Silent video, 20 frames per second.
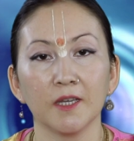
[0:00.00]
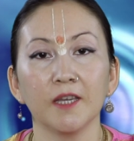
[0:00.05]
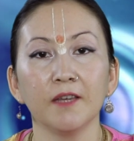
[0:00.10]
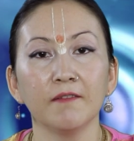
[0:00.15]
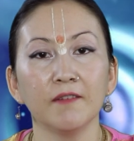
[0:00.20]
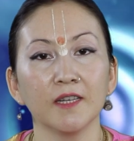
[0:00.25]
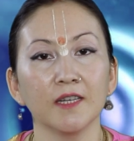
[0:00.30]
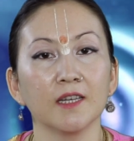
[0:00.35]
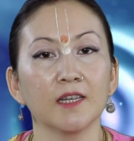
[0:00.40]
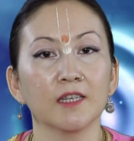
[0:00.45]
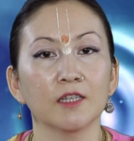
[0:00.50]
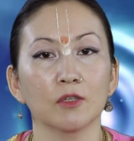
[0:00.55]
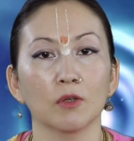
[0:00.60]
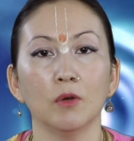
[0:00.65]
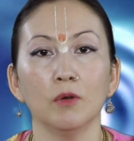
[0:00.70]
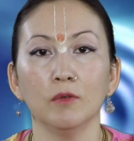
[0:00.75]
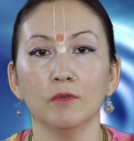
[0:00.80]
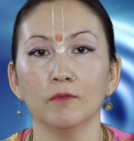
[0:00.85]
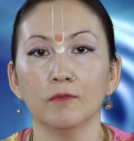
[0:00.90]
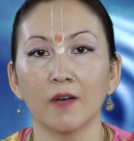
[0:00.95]
even his
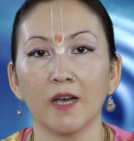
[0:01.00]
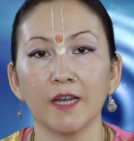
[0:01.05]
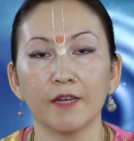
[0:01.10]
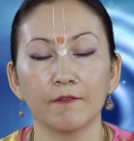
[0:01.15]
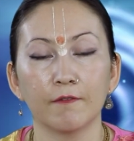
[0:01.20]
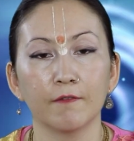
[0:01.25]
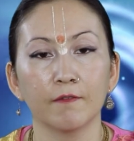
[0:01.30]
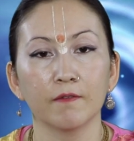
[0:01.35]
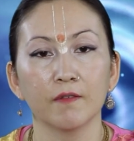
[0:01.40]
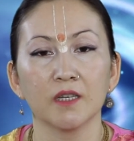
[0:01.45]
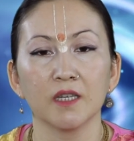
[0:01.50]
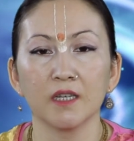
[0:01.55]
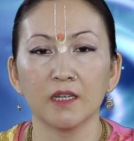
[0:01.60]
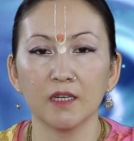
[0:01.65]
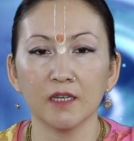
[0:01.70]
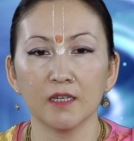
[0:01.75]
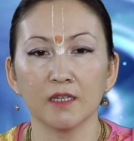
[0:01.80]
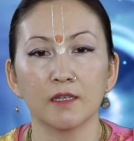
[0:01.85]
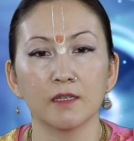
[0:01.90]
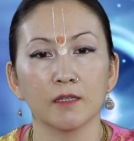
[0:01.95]
own wife
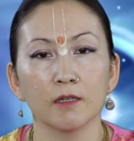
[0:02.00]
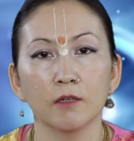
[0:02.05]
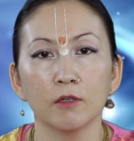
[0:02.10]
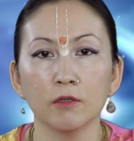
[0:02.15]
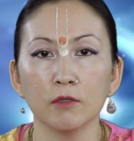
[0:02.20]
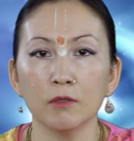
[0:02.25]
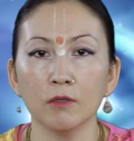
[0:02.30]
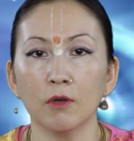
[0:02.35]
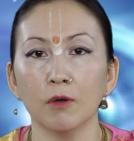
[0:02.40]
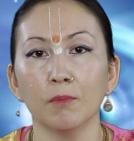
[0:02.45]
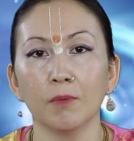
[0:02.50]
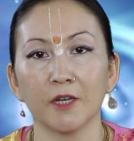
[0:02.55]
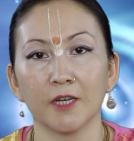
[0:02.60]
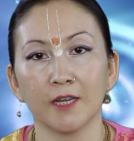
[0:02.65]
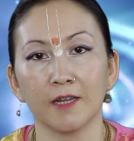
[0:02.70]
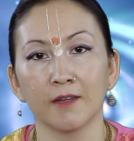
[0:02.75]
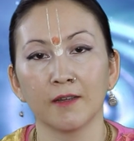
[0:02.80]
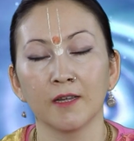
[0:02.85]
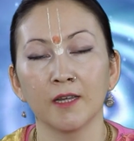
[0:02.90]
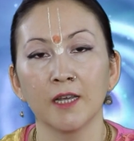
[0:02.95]
kids
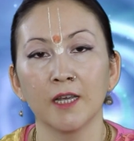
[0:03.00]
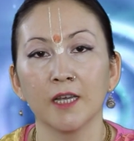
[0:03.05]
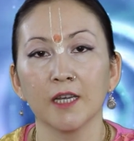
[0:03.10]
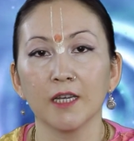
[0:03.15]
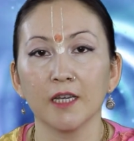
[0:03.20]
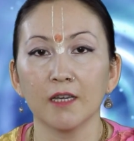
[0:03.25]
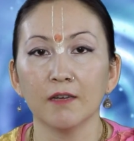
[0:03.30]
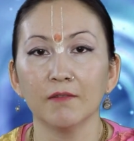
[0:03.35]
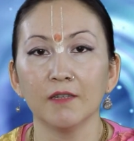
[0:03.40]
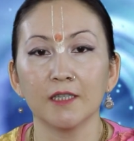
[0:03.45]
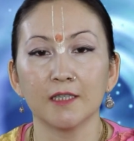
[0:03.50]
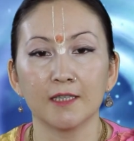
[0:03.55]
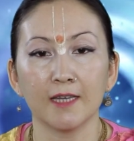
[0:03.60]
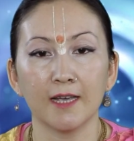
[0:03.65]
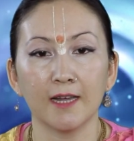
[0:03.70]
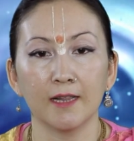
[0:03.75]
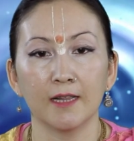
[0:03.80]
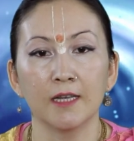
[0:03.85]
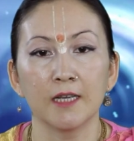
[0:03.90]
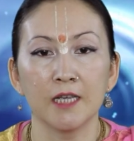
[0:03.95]
nobody he will
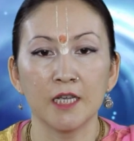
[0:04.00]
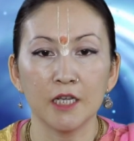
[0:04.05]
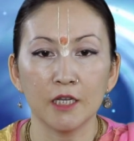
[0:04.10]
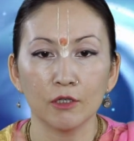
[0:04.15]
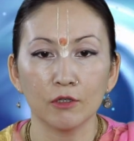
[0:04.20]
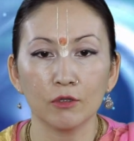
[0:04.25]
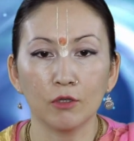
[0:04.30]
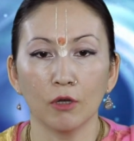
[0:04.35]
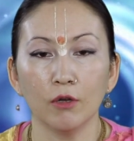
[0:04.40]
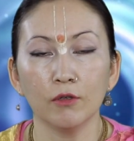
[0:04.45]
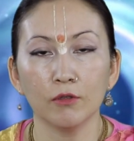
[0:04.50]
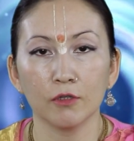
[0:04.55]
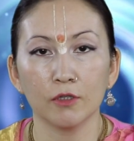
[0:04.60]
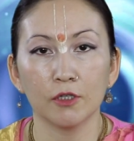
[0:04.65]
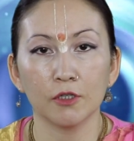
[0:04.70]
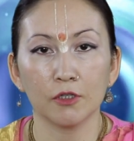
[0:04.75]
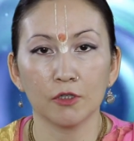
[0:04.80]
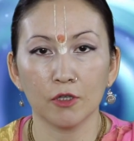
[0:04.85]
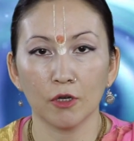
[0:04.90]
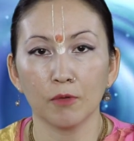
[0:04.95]
tell don't
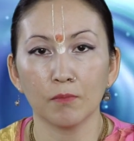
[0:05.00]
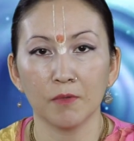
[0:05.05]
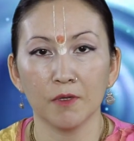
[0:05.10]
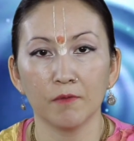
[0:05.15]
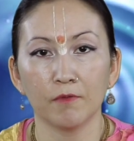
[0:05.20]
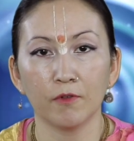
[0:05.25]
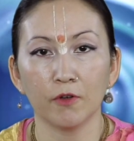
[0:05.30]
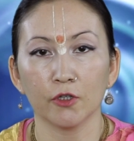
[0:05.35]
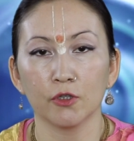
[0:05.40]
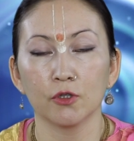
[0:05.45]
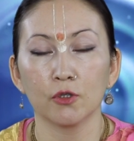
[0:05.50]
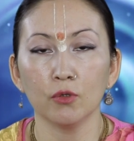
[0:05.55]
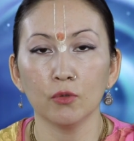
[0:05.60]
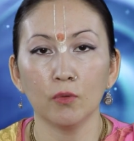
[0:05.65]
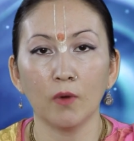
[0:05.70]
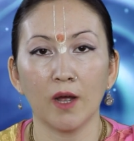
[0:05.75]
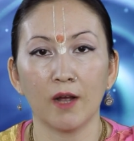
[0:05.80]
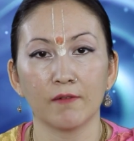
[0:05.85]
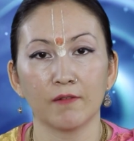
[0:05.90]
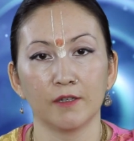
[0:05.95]
disturb me for
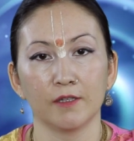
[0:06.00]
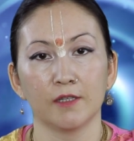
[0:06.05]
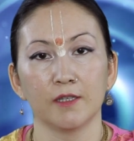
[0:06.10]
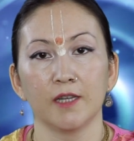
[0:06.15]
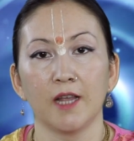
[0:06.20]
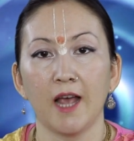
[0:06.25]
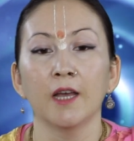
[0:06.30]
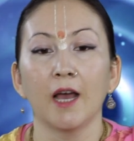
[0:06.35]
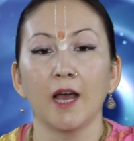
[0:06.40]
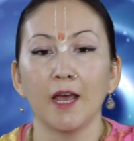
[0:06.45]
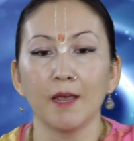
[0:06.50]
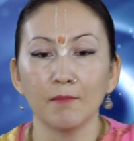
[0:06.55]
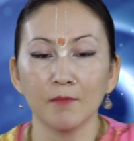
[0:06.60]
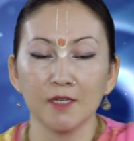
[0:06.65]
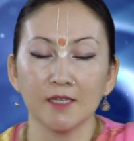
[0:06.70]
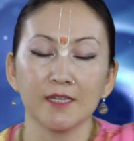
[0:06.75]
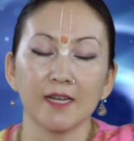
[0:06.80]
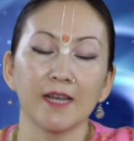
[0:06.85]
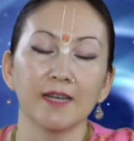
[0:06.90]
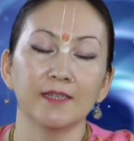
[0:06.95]
two hours i'm
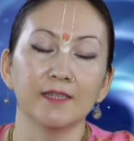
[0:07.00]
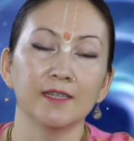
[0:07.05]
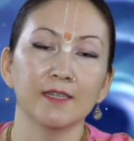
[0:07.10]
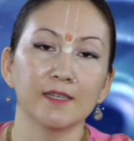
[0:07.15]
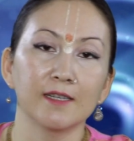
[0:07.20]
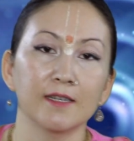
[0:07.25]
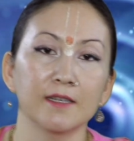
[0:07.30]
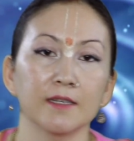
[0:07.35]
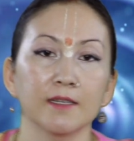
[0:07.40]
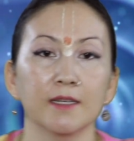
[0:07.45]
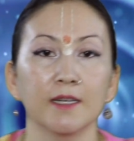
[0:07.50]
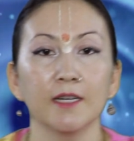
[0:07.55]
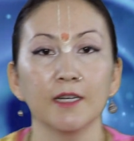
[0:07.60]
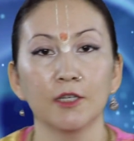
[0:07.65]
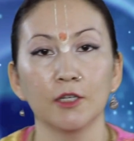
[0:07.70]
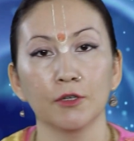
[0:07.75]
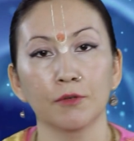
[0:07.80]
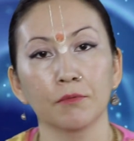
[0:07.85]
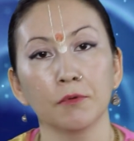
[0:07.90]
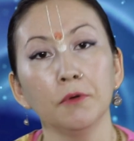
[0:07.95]
inside this
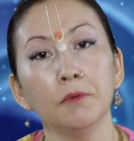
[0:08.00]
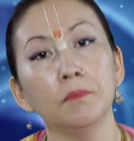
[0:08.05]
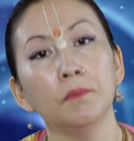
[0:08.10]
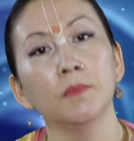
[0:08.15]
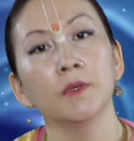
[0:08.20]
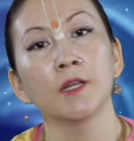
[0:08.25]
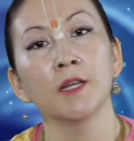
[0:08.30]
deity room